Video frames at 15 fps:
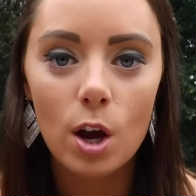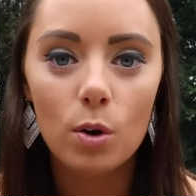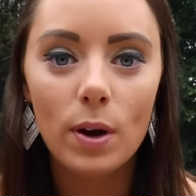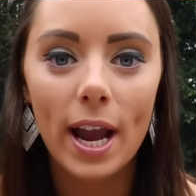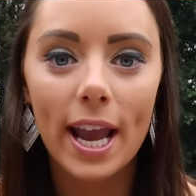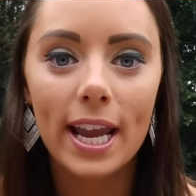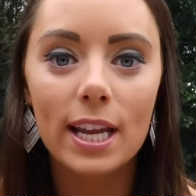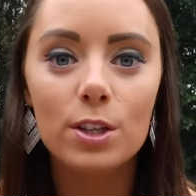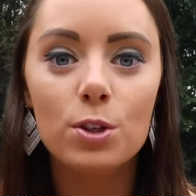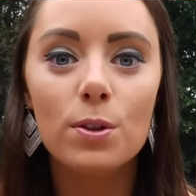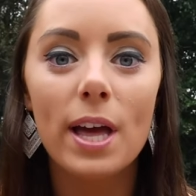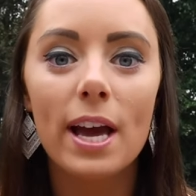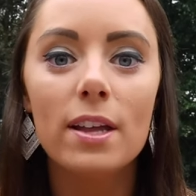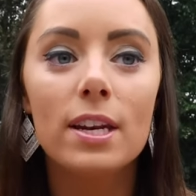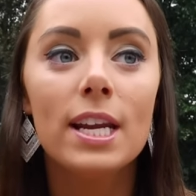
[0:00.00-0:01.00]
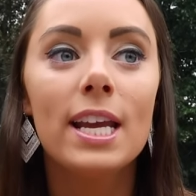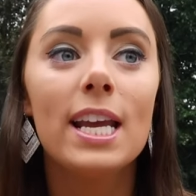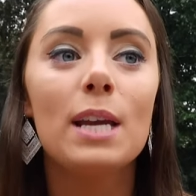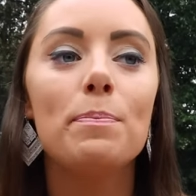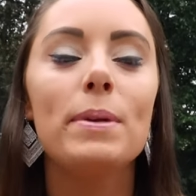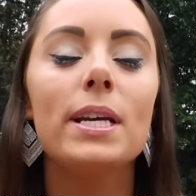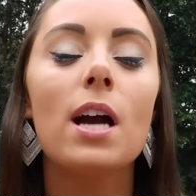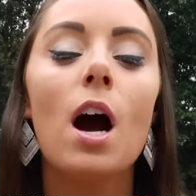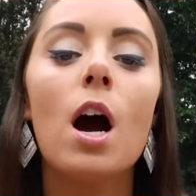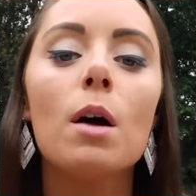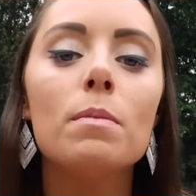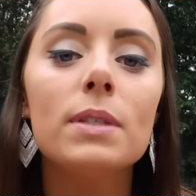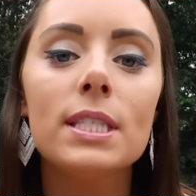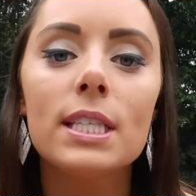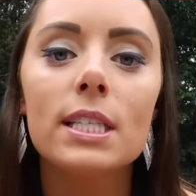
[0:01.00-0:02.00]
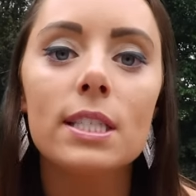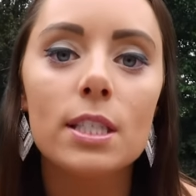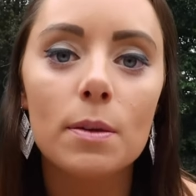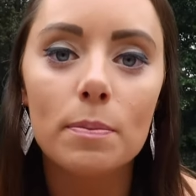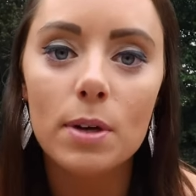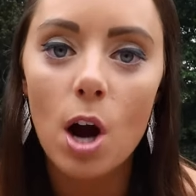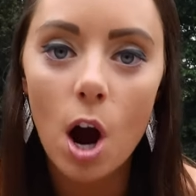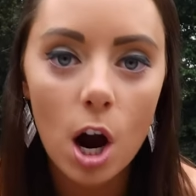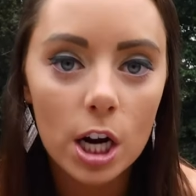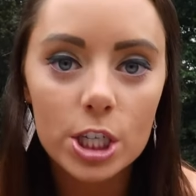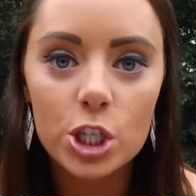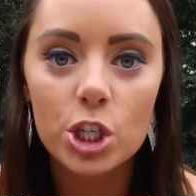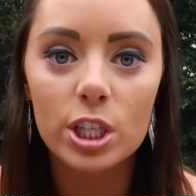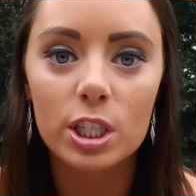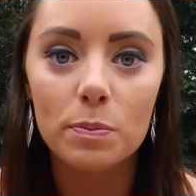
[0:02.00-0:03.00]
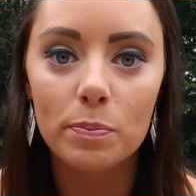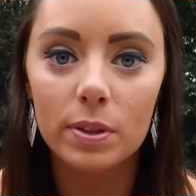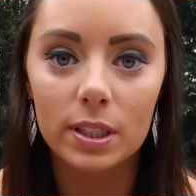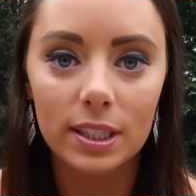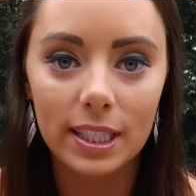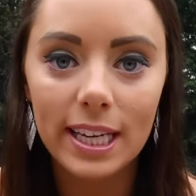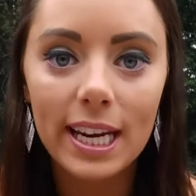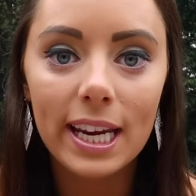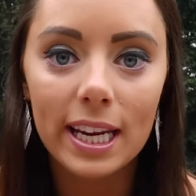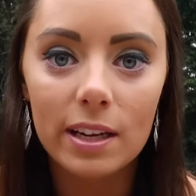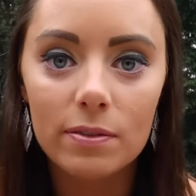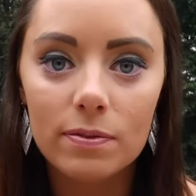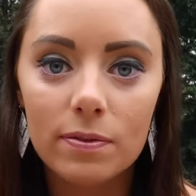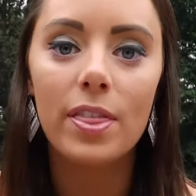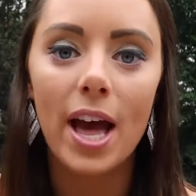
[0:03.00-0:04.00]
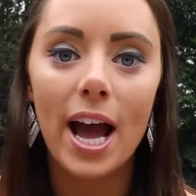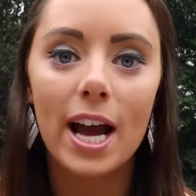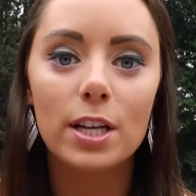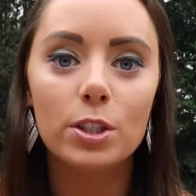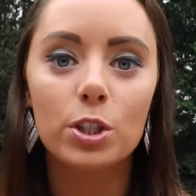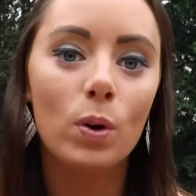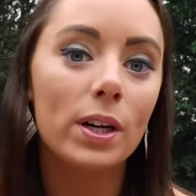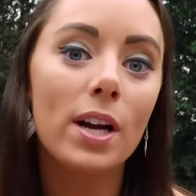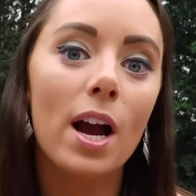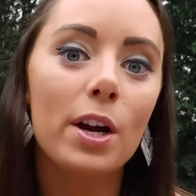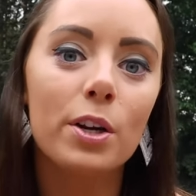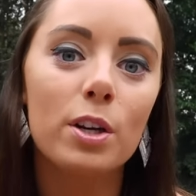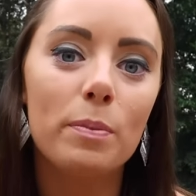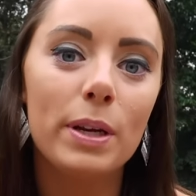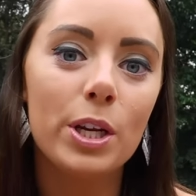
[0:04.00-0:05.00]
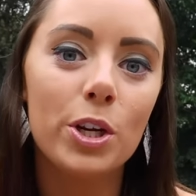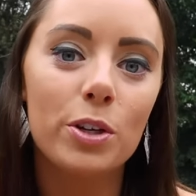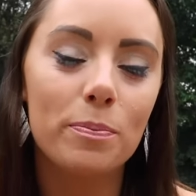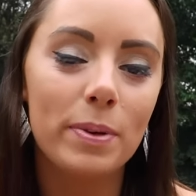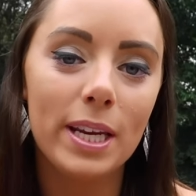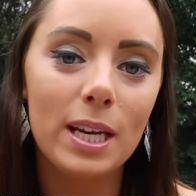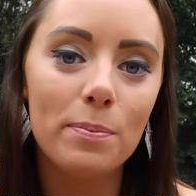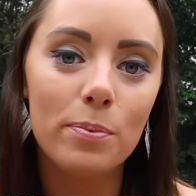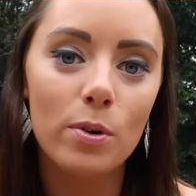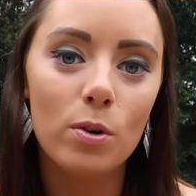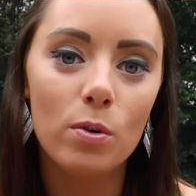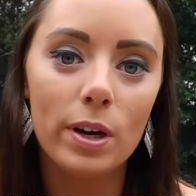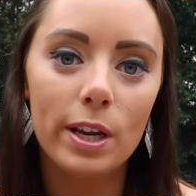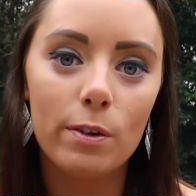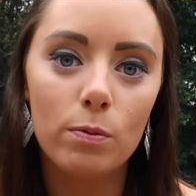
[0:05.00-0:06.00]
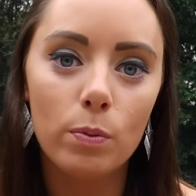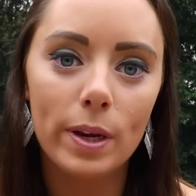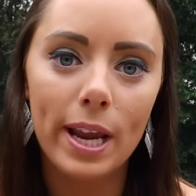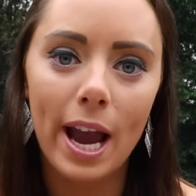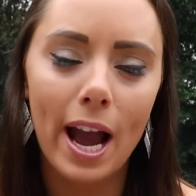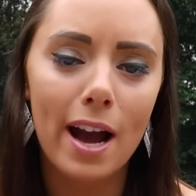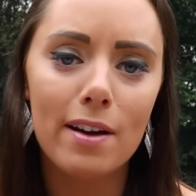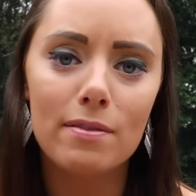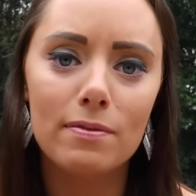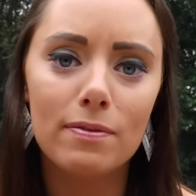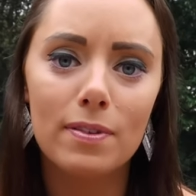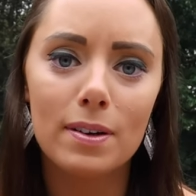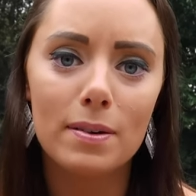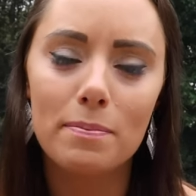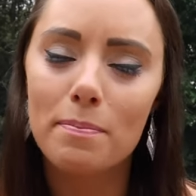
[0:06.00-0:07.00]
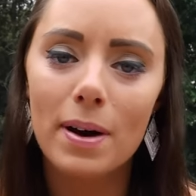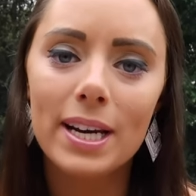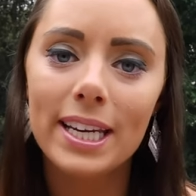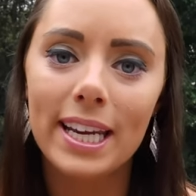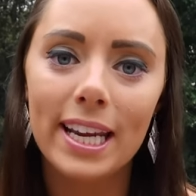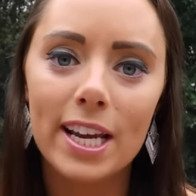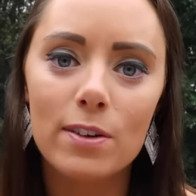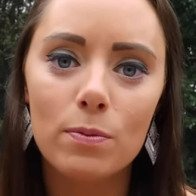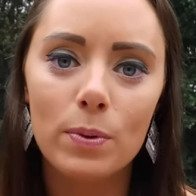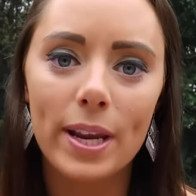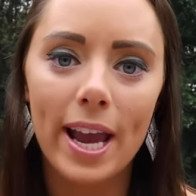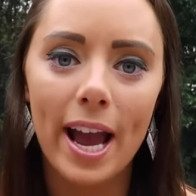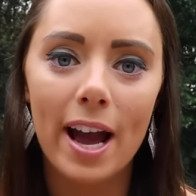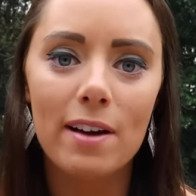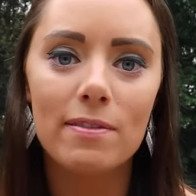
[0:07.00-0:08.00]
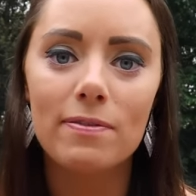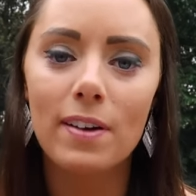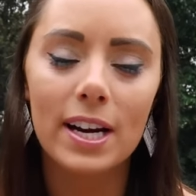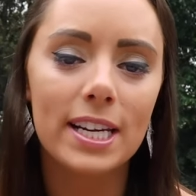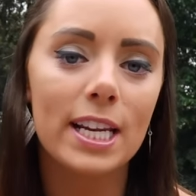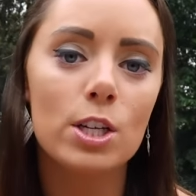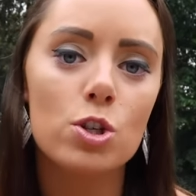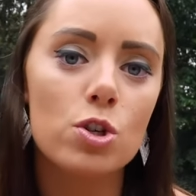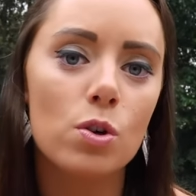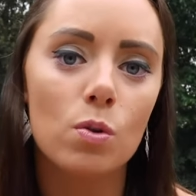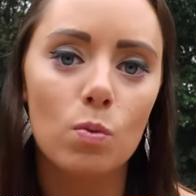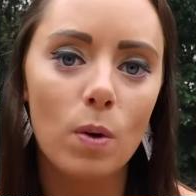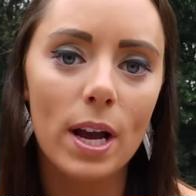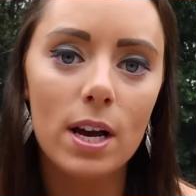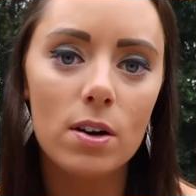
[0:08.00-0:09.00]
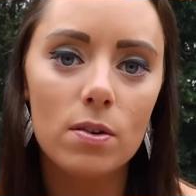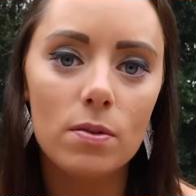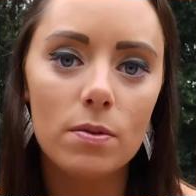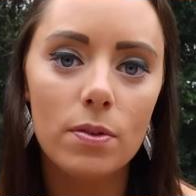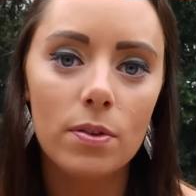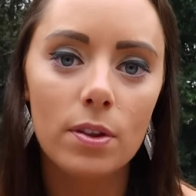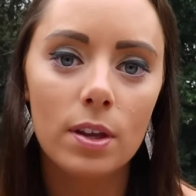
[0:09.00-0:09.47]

Okay, and so that it becomes this subconscious belief that we're not going to be good people if we have money, if we have financial wealth.